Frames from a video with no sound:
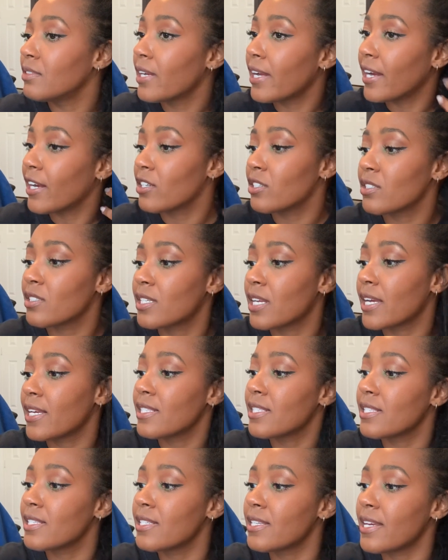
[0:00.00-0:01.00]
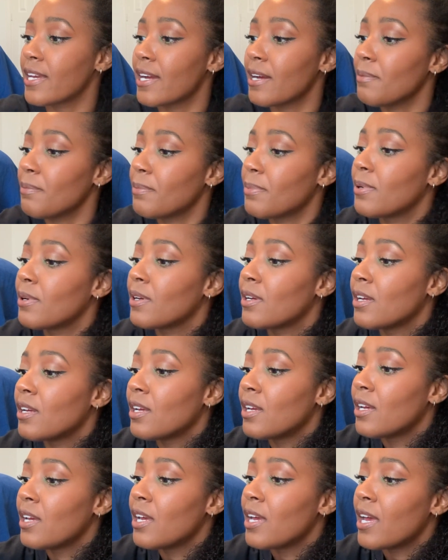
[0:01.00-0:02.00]
Hair is nice and damp.
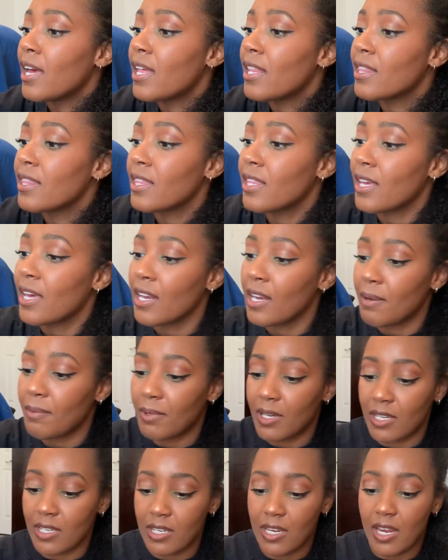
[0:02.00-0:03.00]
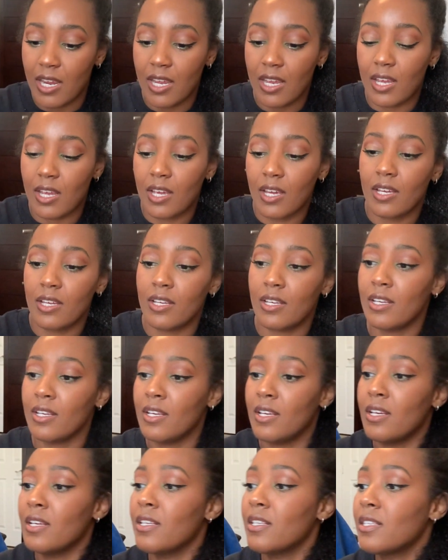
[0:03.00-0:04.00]
And then I'm gonna take
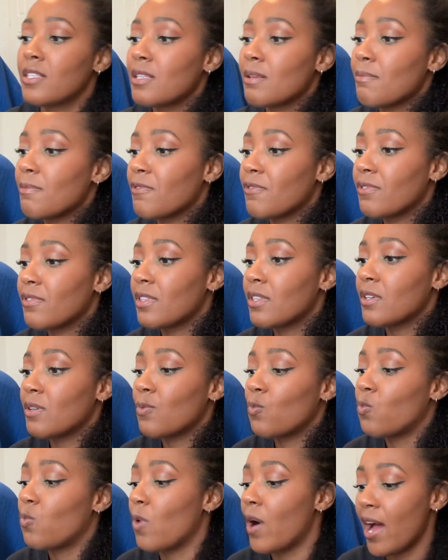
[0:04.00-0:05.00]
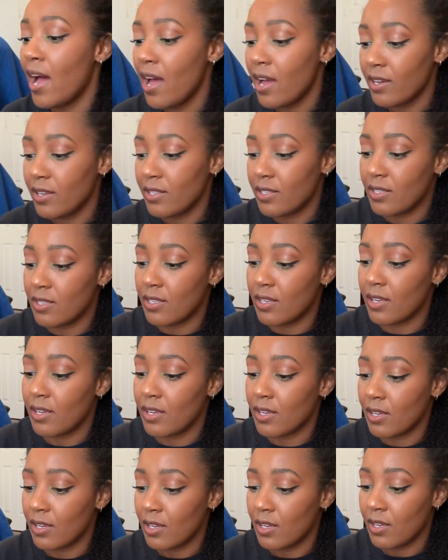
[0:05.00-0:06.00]
some of the wax,
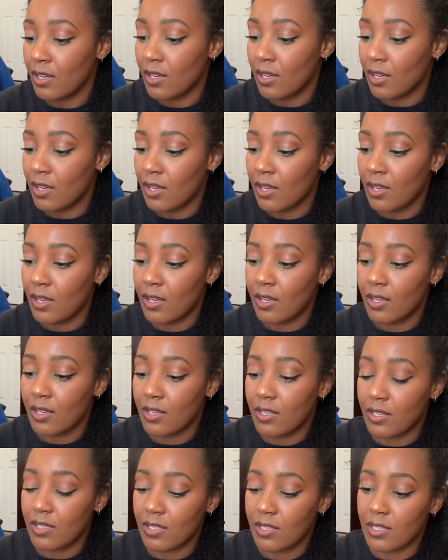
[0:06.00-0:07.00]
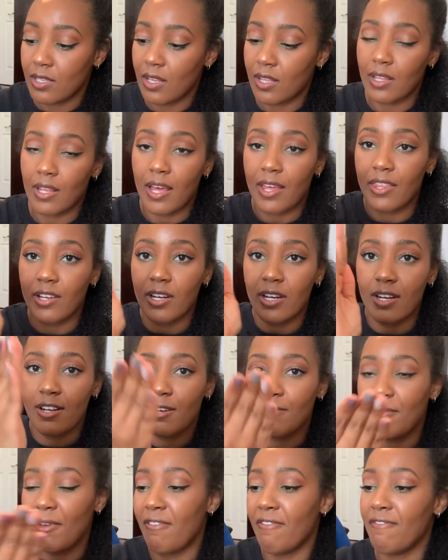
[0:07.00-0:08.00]
slather
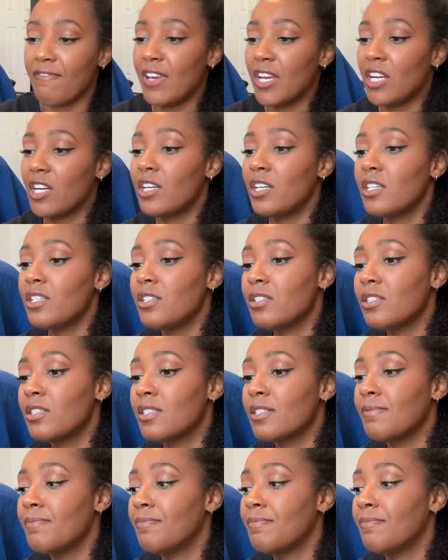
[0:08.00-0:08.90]
on my fingers.